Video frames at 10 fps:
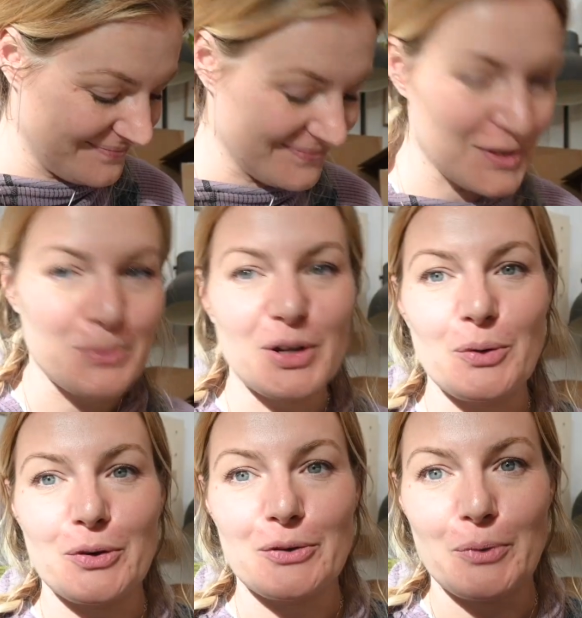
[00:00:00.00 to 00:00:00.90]
so I'm gonna
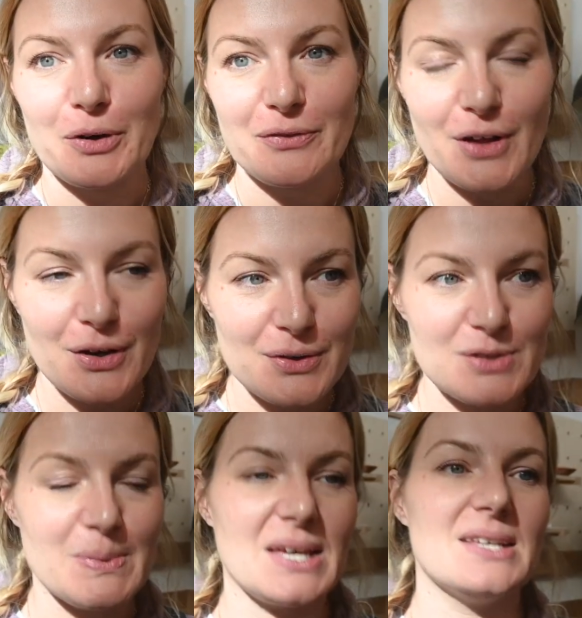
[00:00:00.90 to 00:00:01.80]
order more of
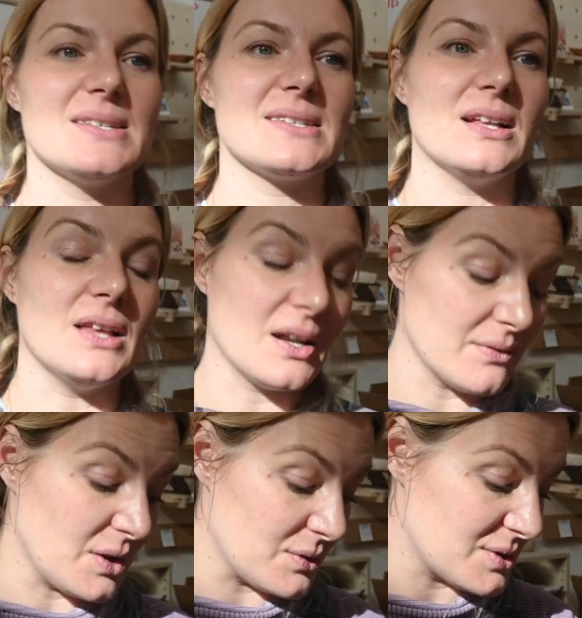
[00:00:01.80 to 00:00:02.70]
those because a lot of
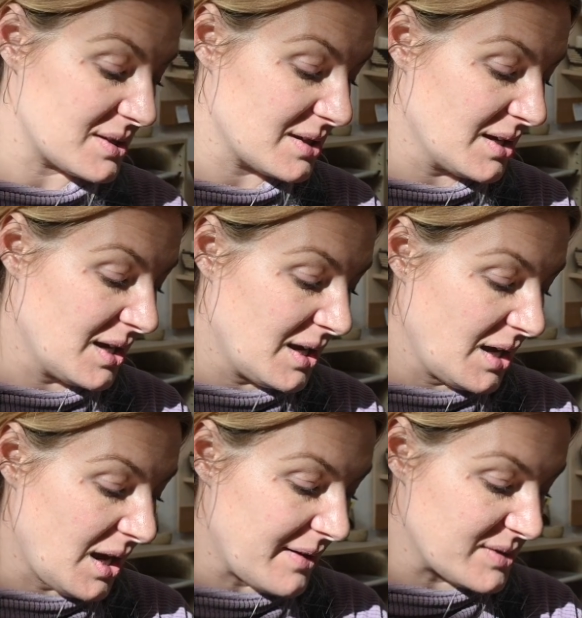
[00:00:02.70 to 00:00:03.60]
those
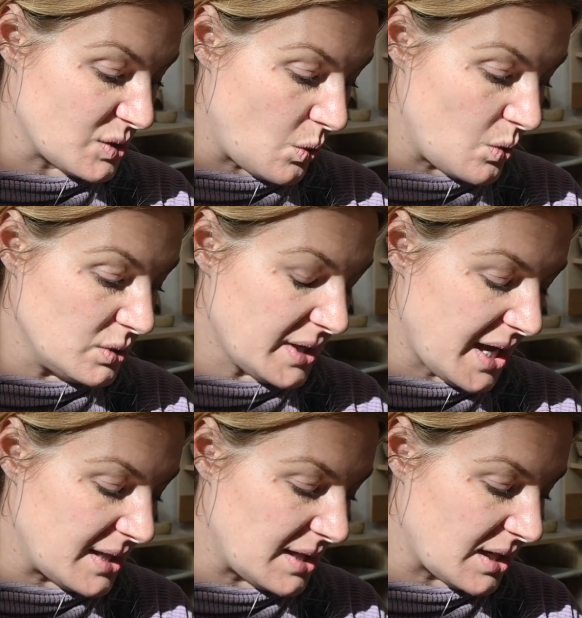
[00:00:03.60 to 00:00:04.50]
have sold.
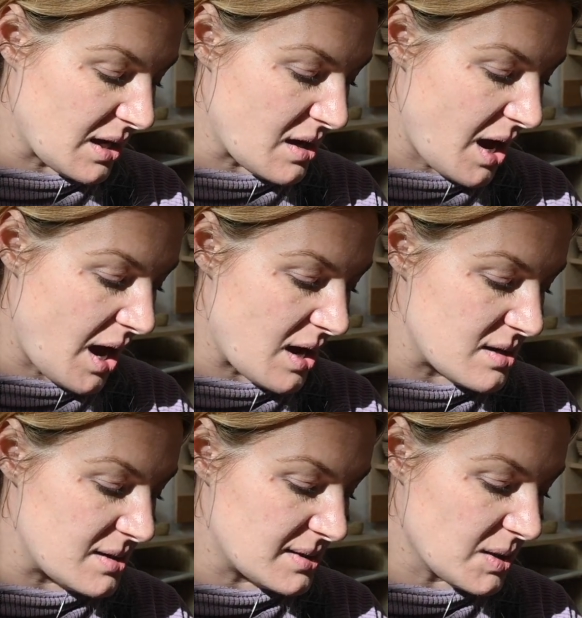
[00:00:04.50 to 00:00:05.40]
And then I
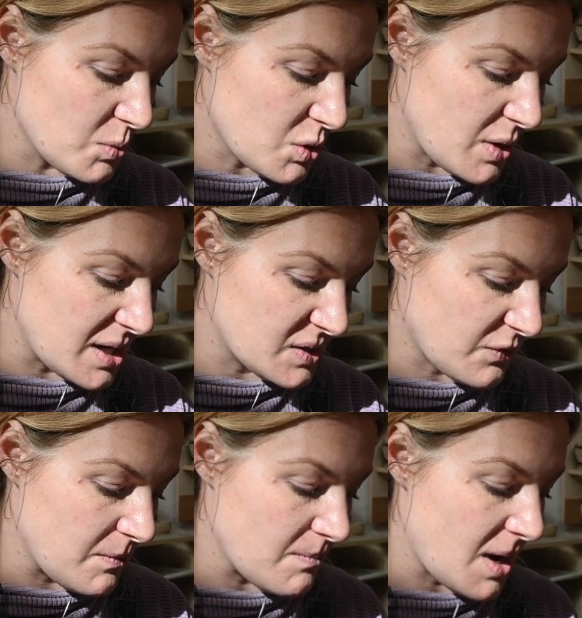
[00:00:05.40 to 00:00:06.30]
had some requests
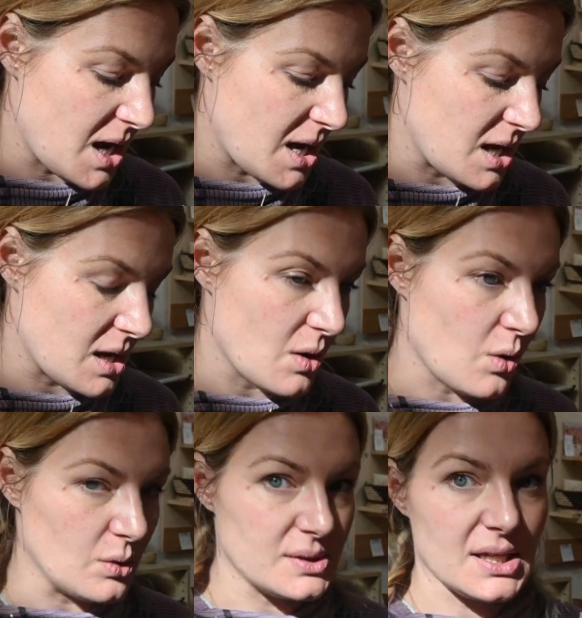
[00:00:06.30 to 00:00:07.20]
from my
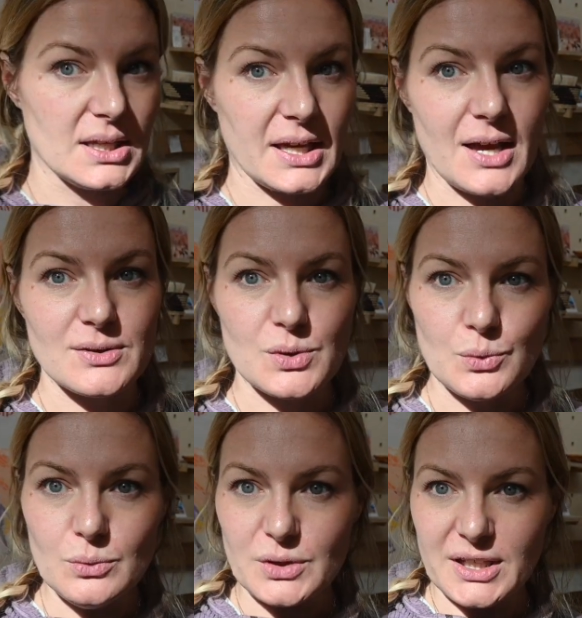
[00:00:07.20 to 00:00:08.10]
wholesale accounts.
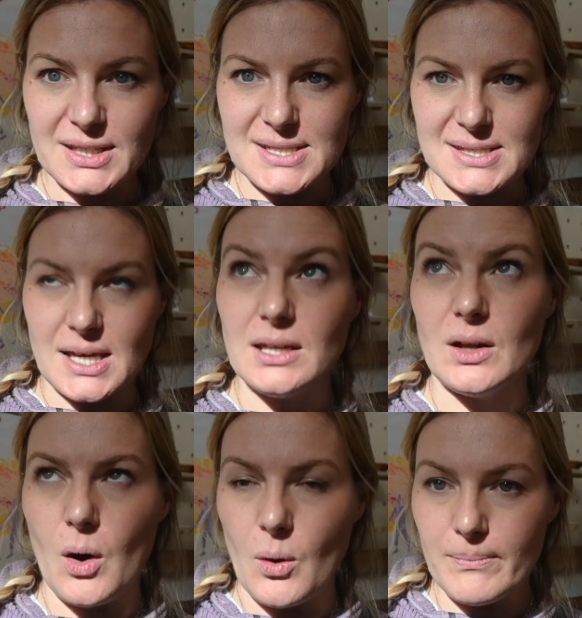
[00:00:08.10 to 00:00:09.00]
Ooh, look at the sun.
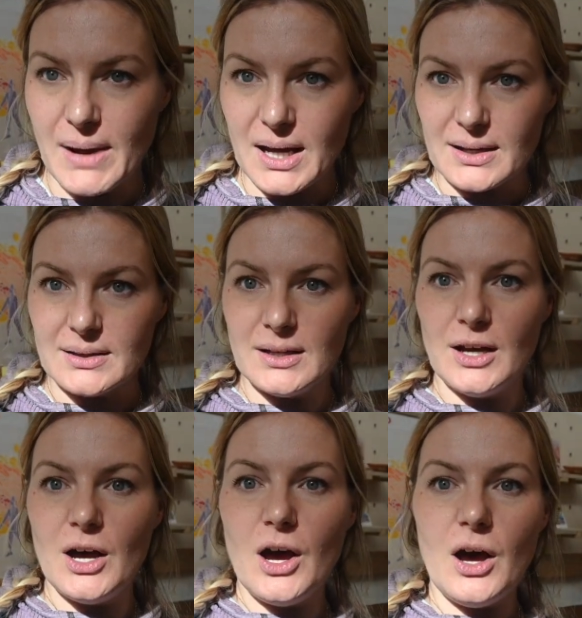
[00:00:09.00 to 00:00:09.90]
My
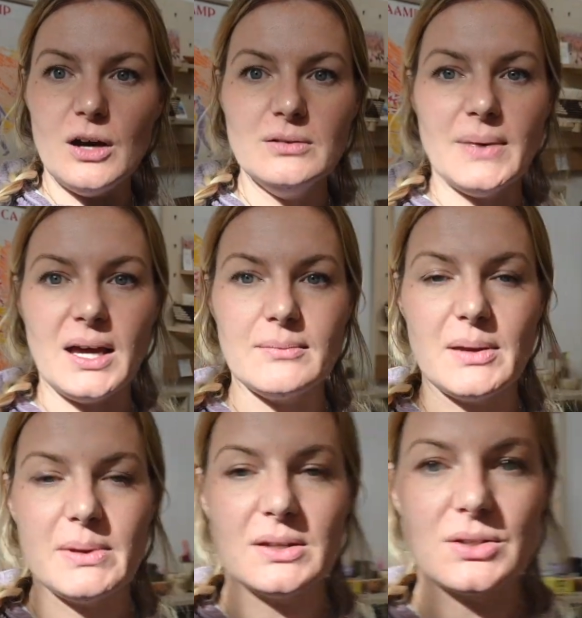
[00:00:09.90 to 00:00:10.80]
feels